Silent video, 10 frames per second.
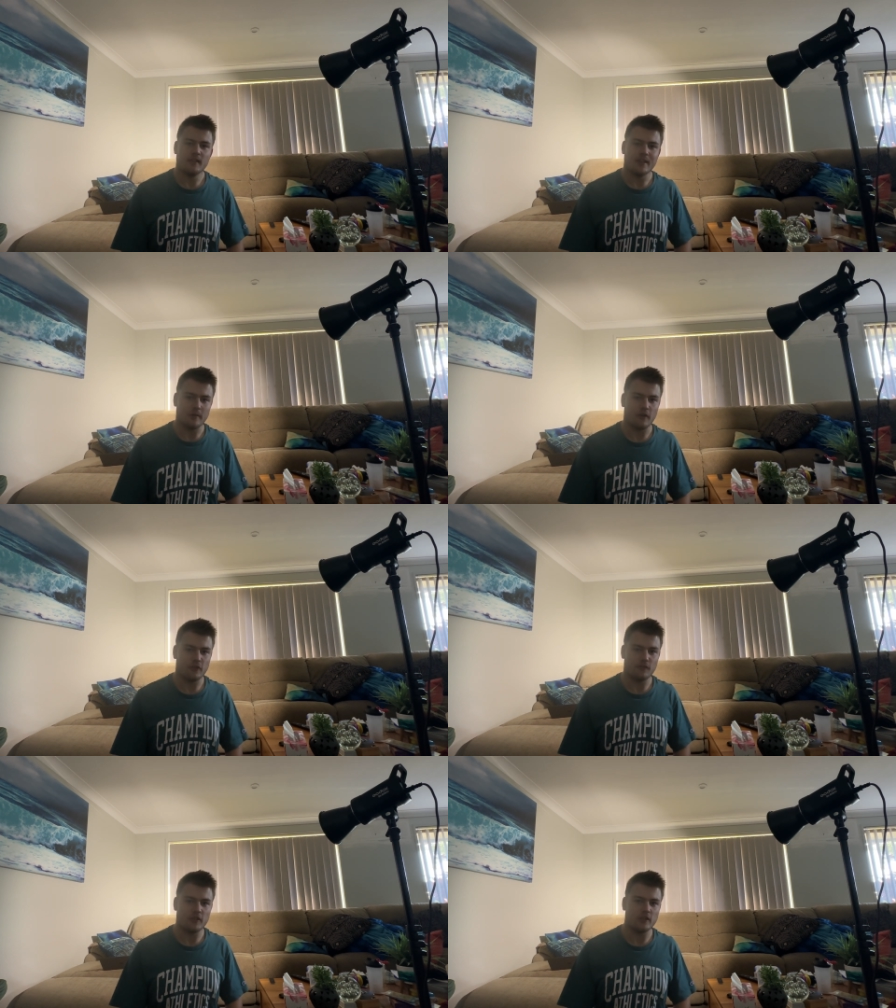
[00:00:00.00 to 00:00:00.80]
that'll be all for
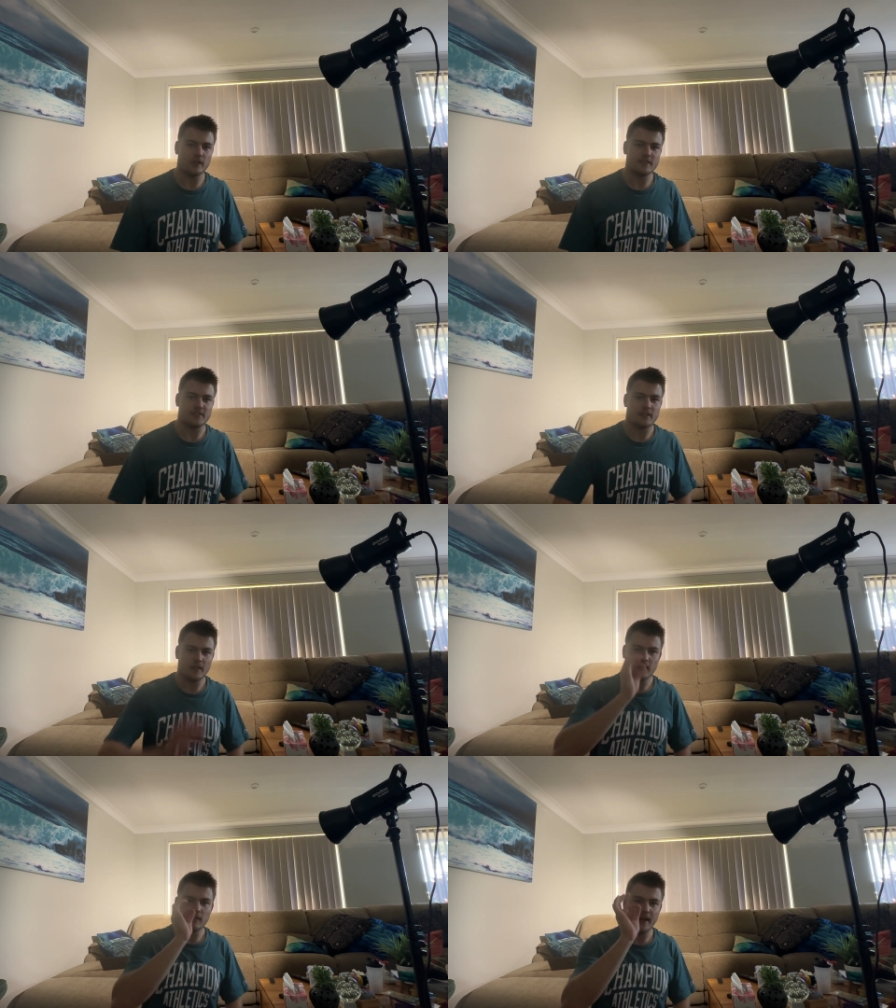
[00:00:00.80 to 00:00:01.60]
the video, guys.
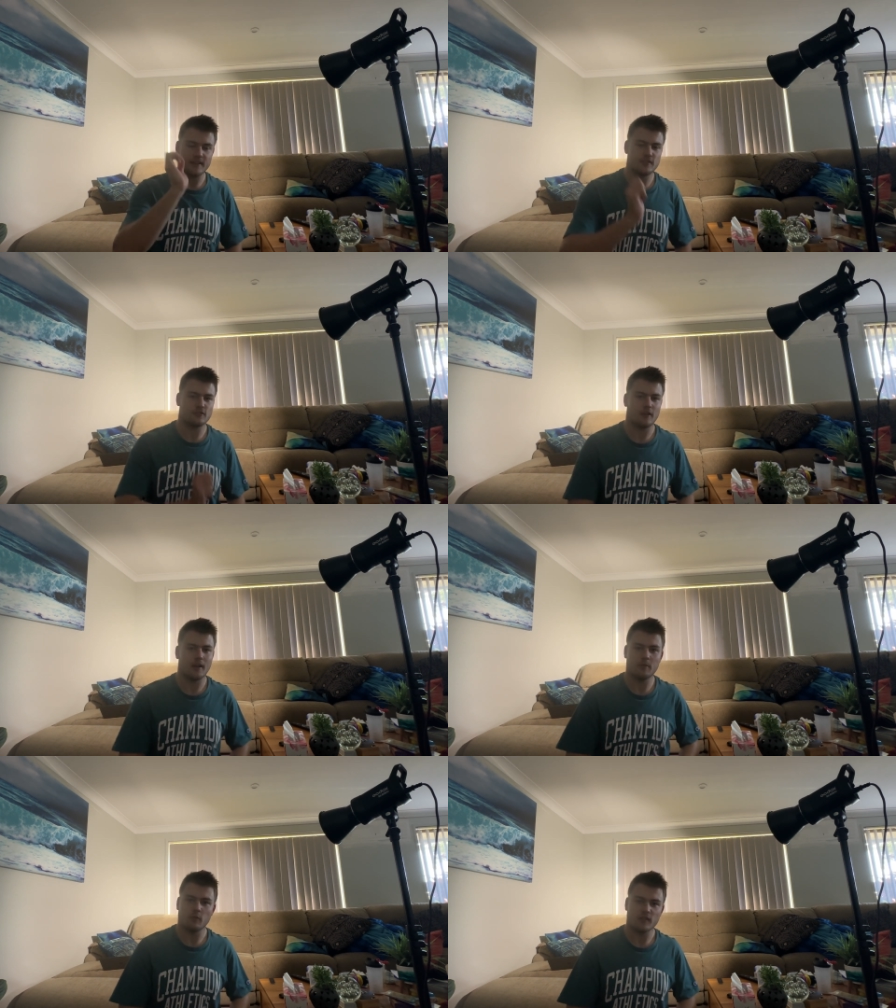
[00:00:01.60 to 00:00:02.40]
Like and
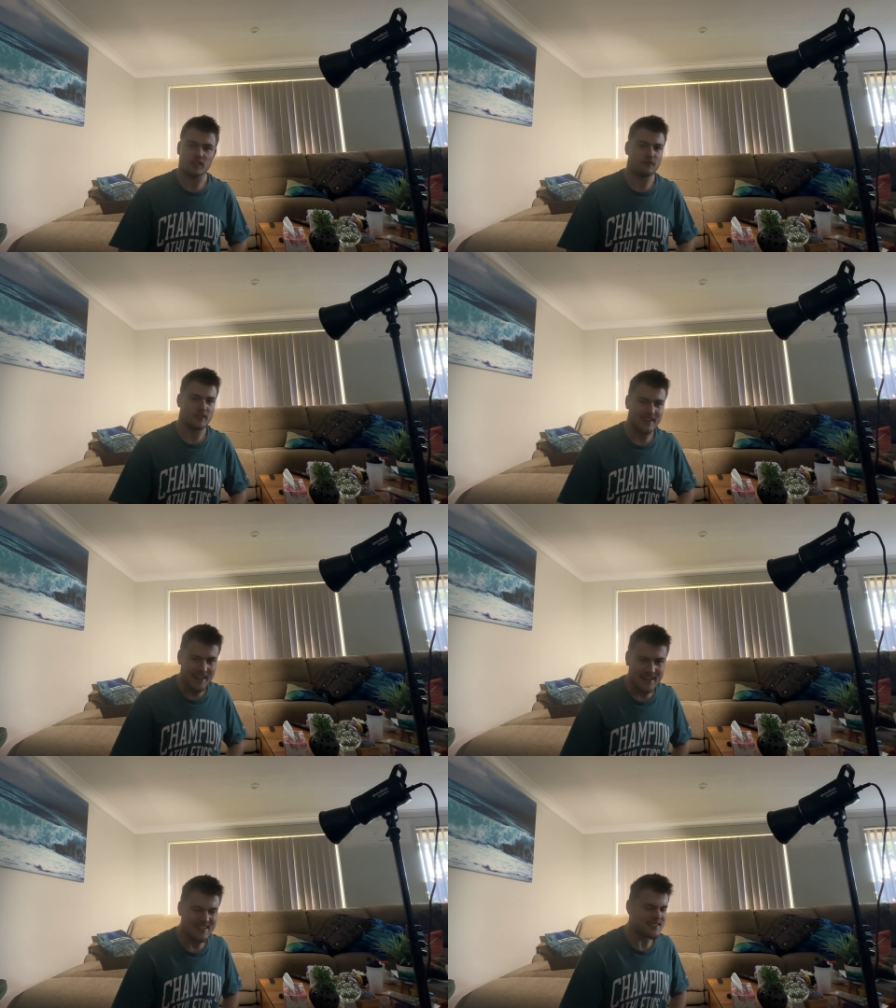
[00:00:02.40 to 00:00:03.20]
subscribe. Watch it for
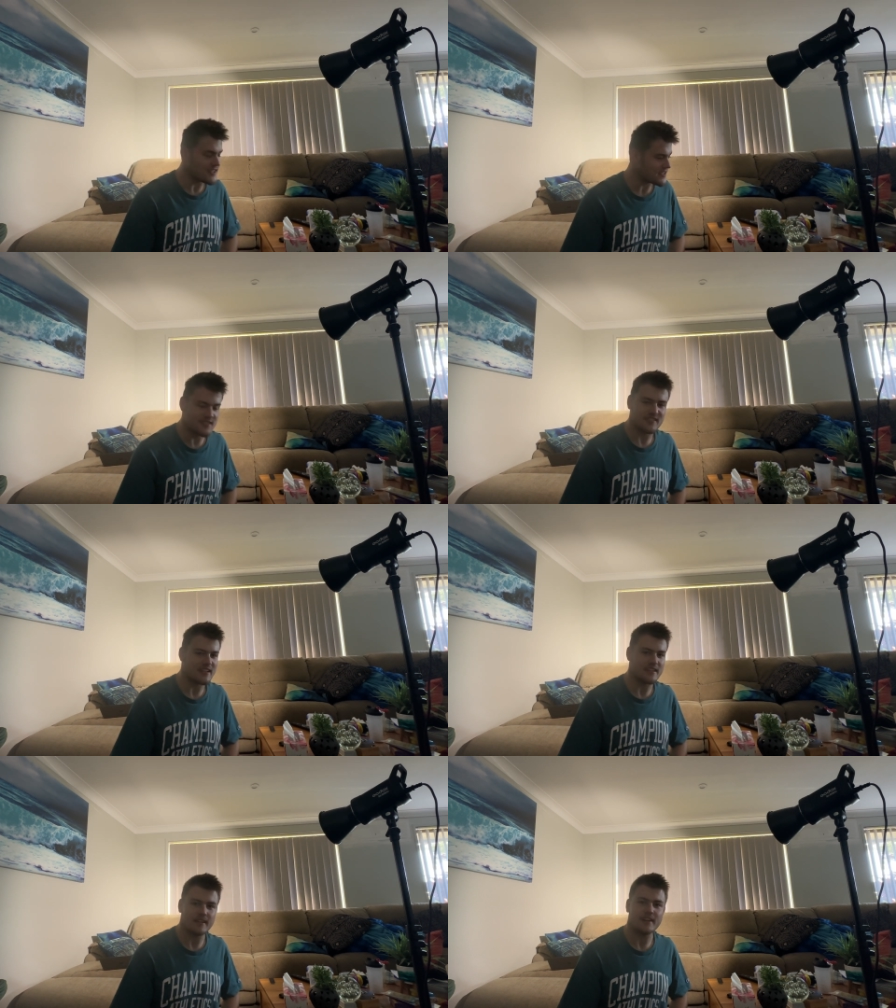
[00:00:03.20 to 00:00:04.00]
day
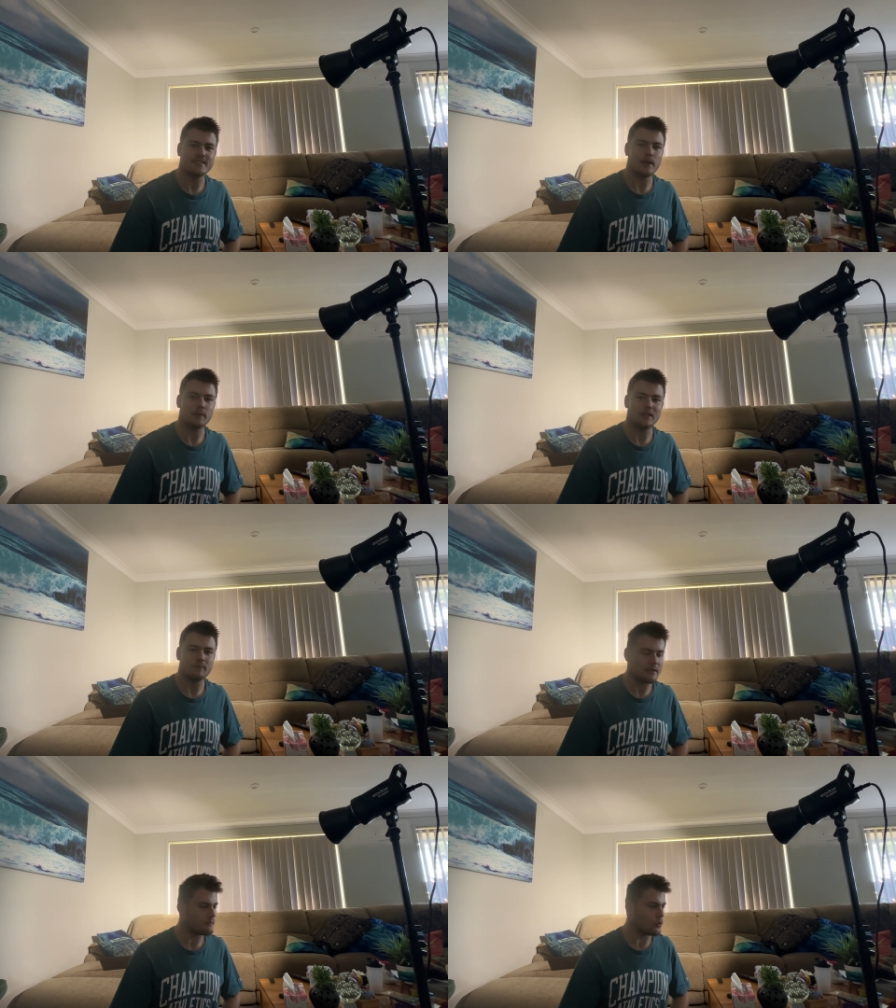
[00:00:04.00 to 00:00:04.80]
16, as that'll be a
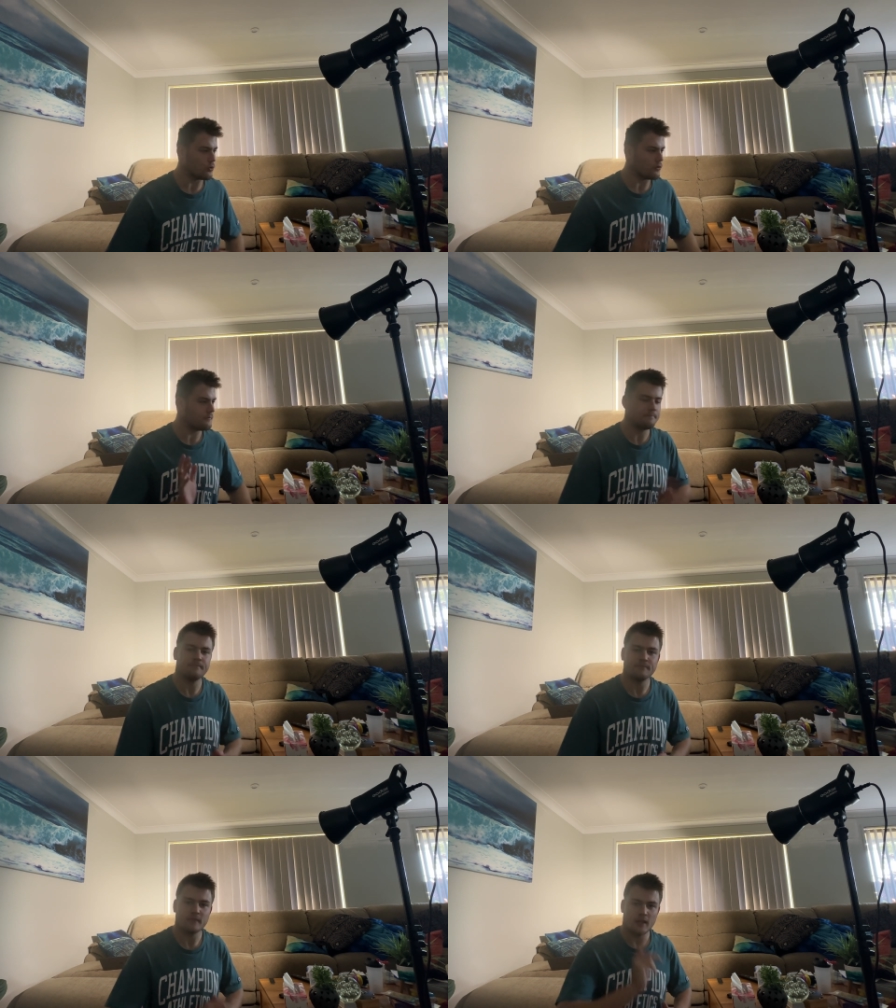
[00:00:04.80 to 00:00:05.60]
bit more
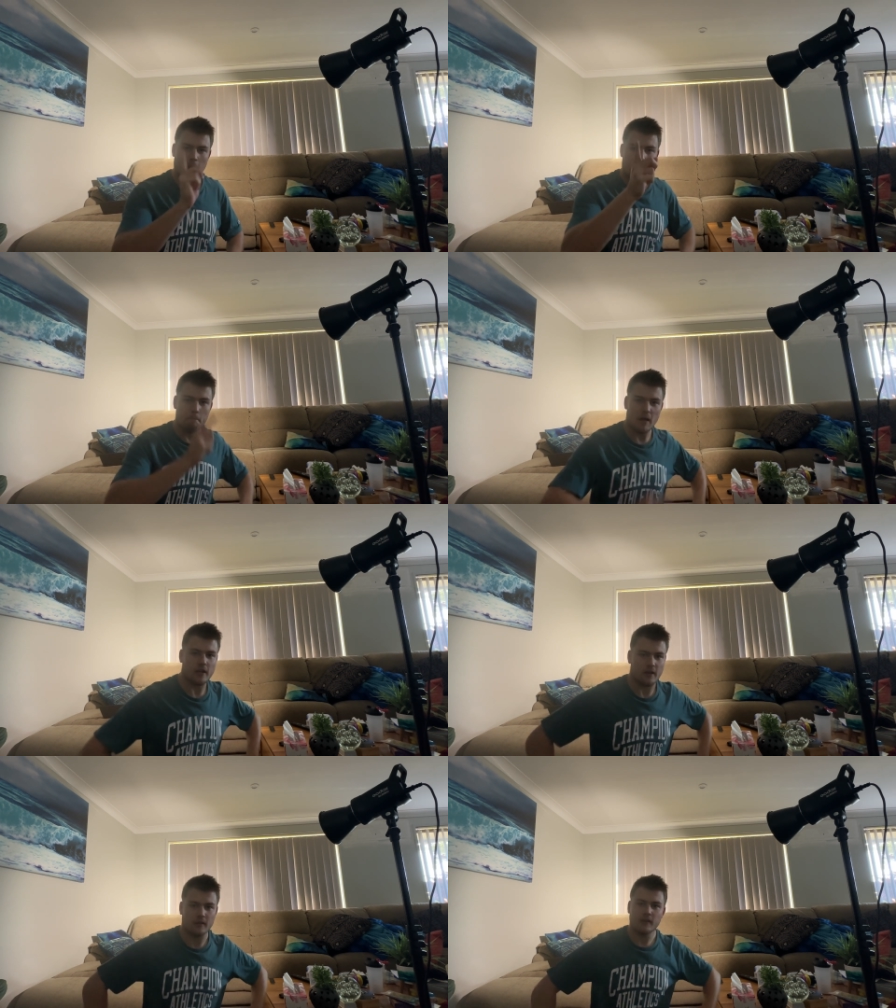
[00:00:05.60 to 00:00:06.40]

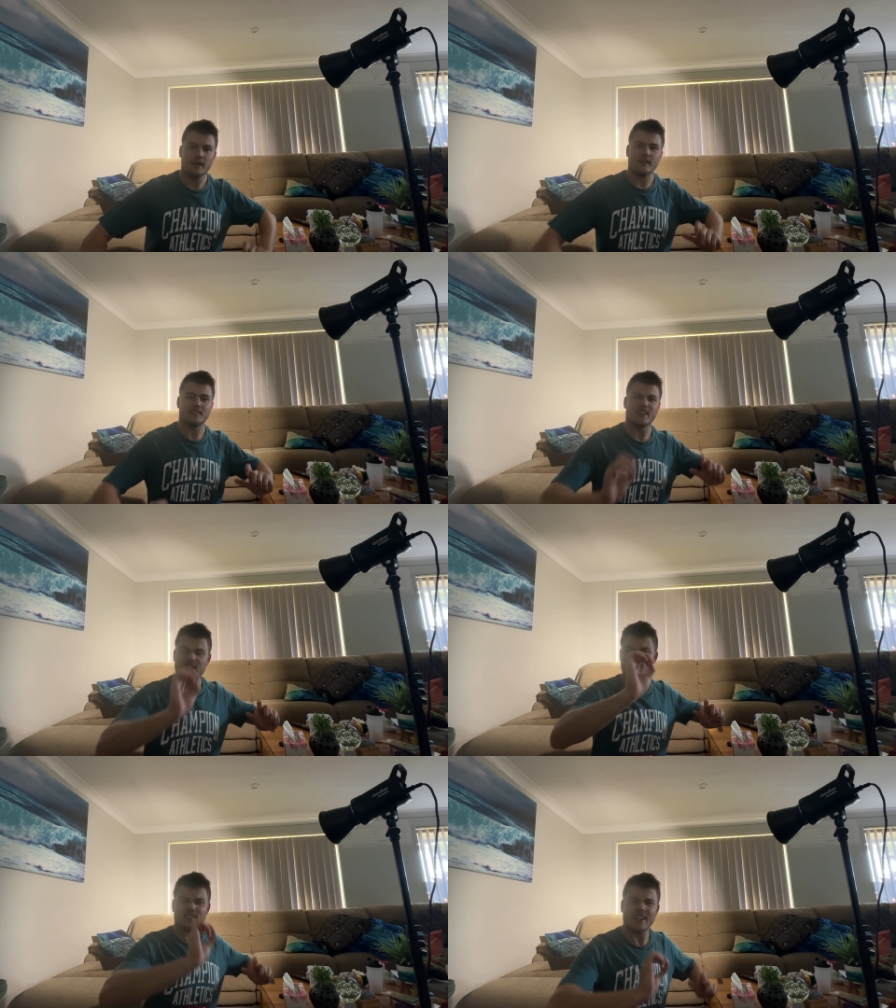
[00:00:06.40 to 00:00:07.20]
better. Because
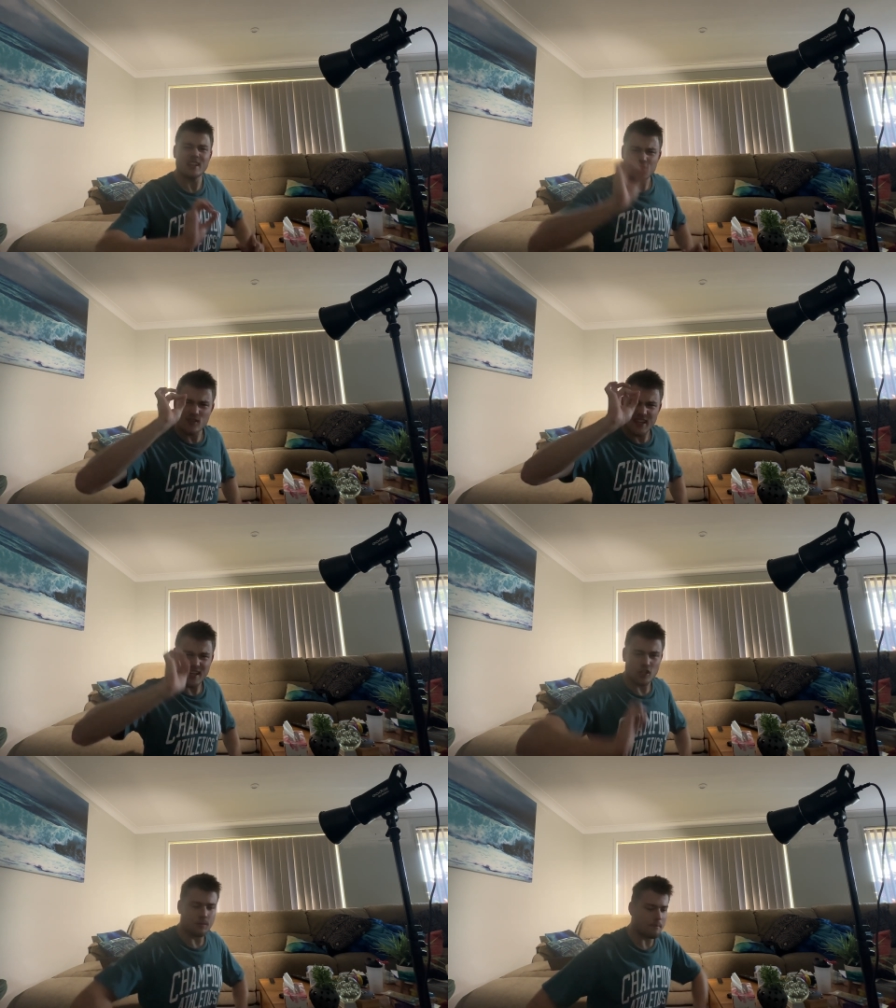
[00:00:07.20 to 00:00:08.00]
each day, you get a
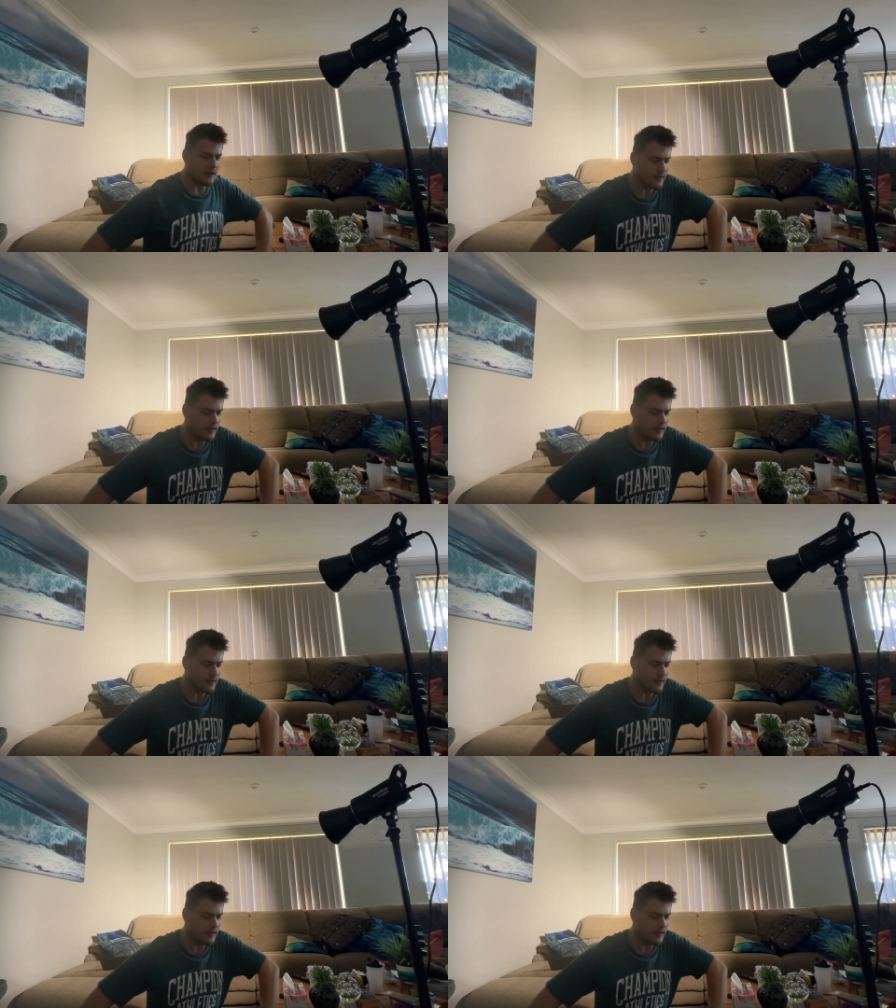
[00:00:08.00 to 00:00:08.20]
little bit better,